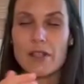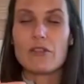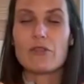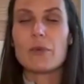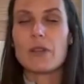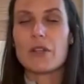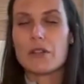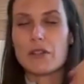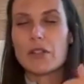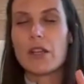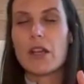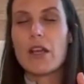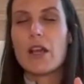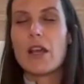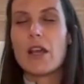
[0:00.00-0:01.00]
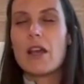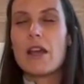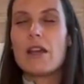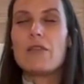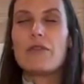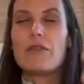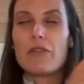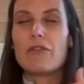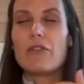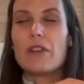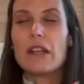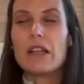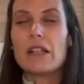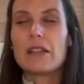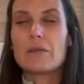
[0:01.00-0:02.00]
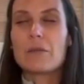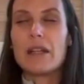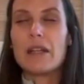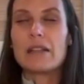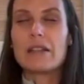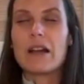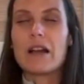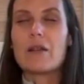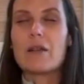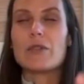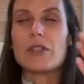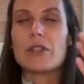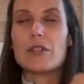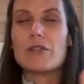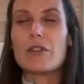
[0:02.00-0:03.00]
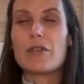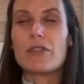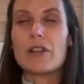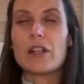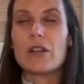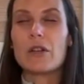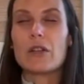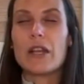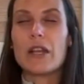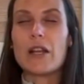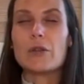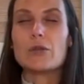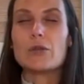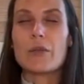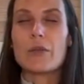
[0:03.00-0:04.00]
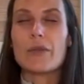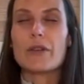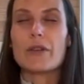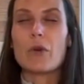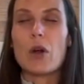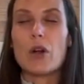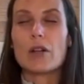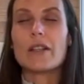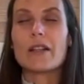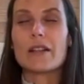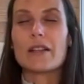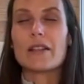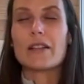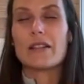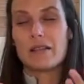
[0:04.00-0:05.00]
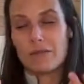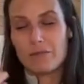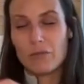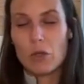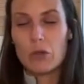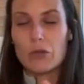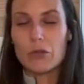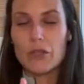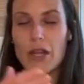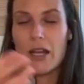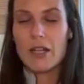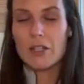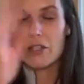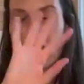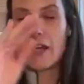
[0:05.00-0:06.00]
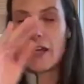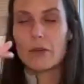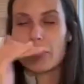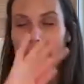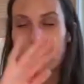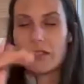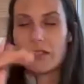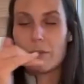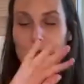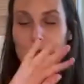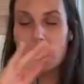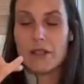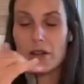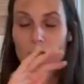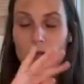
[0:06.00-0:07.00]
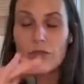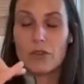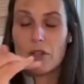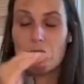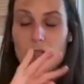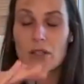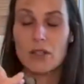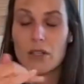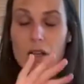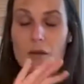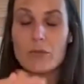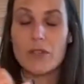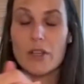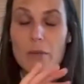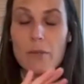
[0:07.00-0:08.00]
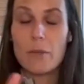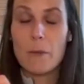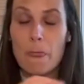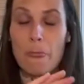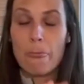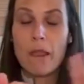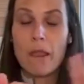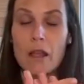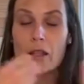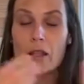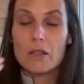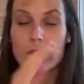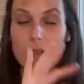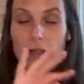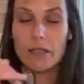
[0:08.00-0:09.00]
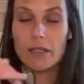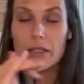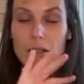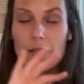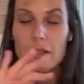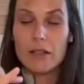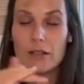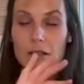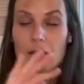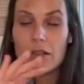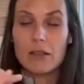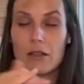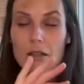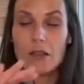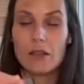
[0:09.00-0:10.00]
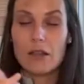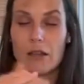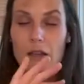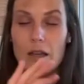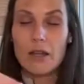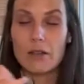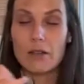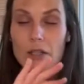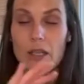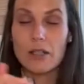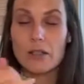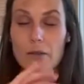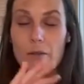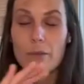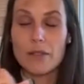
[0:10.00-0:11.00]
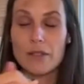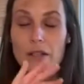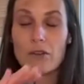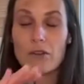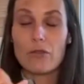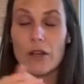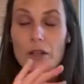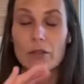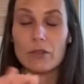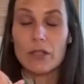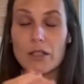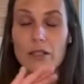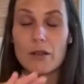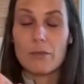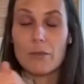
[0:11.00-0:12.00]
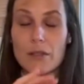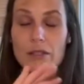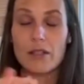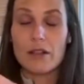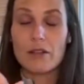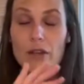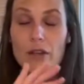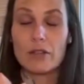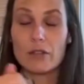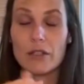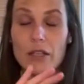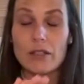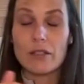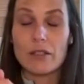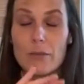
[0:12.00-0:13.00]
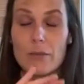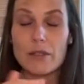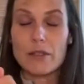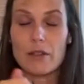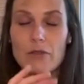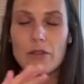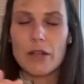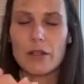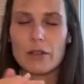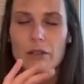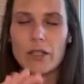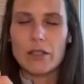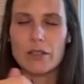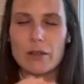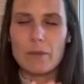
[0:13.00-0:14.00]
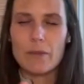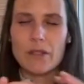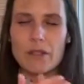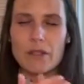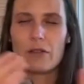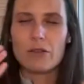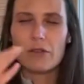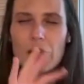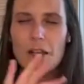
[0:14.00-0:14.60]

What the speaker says: because if I feel it many times and if I feel, okay, I do something wrong, then also the energy I don't accept myself comes up. So I clear that. I don't accept myself. I don't accept myself. I don't accept myself. I don't accept myself.